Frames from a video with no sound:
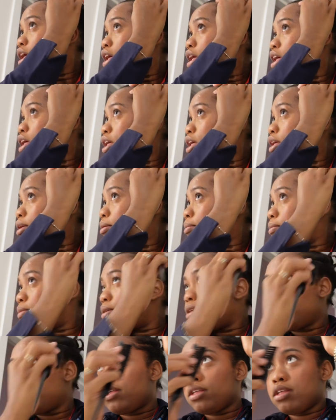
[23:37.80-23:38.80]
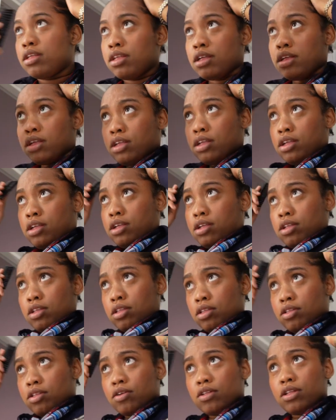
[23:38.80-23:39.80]
Um,
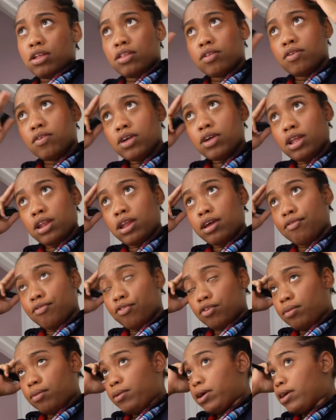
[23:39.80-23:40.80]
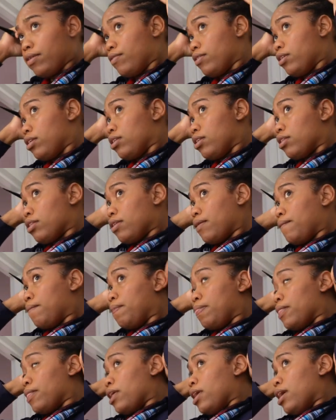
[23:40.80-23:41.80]
so let's go get that free breakfast.
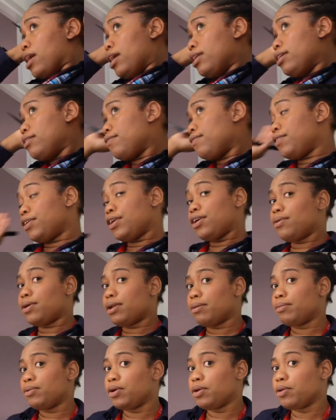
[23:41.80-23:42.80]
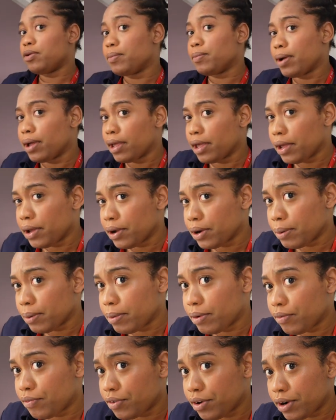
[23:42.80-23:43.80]
I need to figure out what I'm doing with my hair,
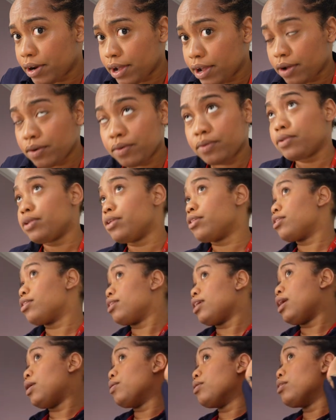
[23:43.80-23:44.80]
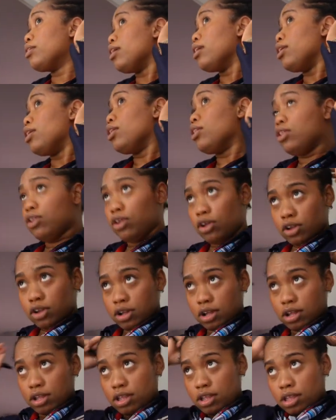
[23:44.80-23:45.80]
but for now, this is how it's gonna
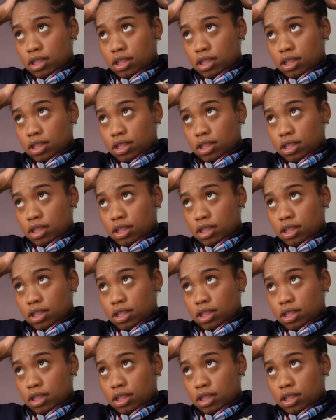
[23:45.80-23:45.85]
look.